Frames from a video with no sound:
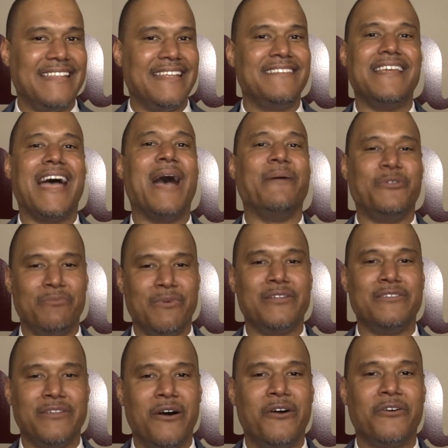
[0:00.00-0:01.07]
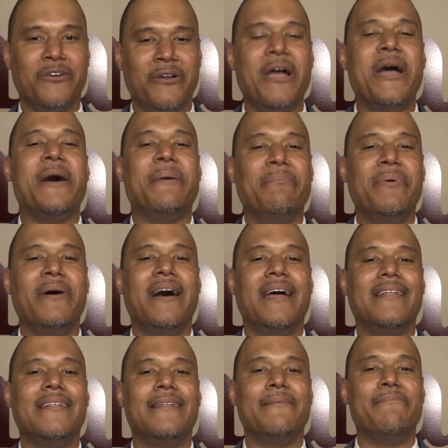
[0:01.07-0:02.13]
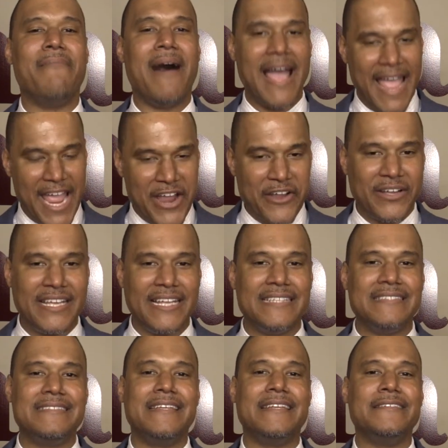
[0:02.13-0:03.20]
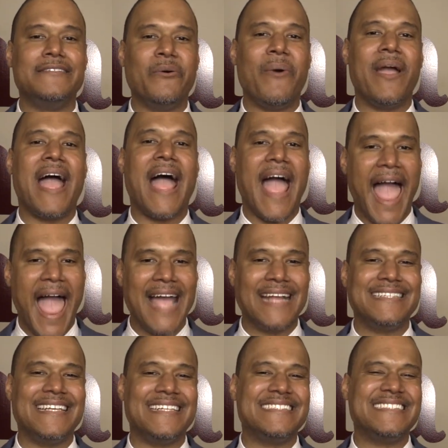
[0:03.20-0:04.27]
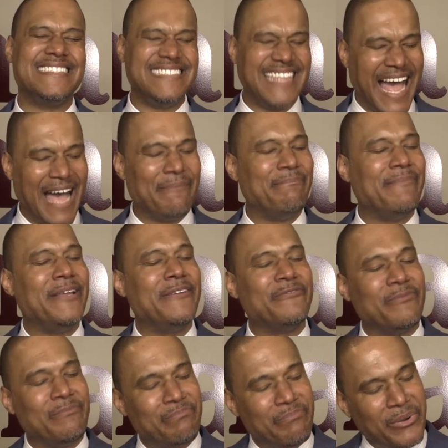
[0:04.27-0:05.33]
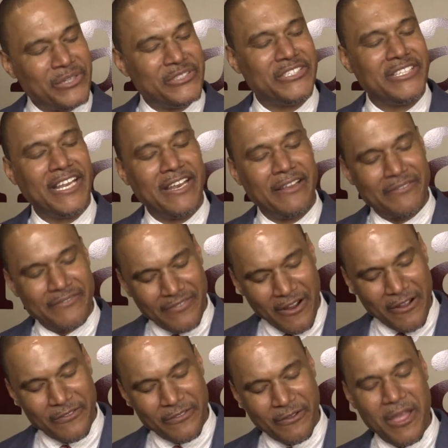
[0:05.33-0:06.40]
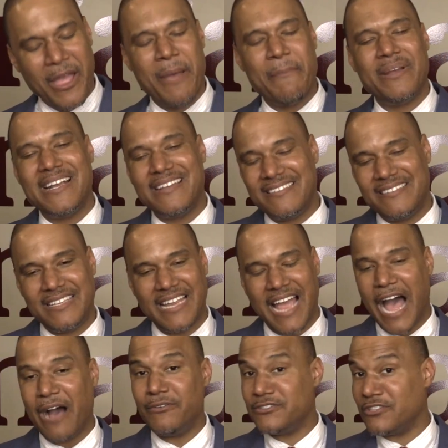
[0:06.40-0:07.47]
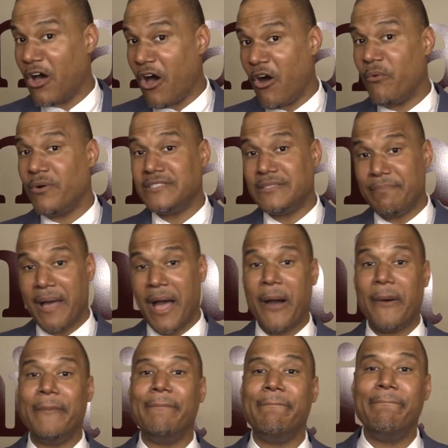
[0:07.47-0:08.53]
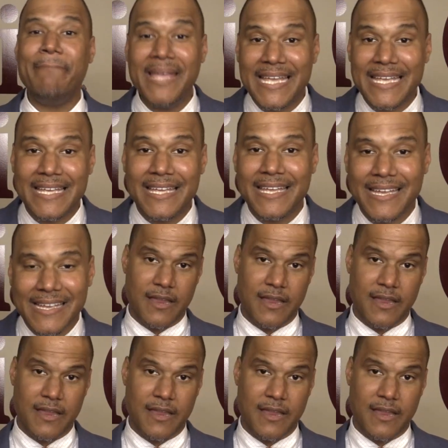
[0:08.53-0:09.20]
at the job too much longer. But my arrogance and the way I acted stopped me from pushing any further. Because, see, I was always about me.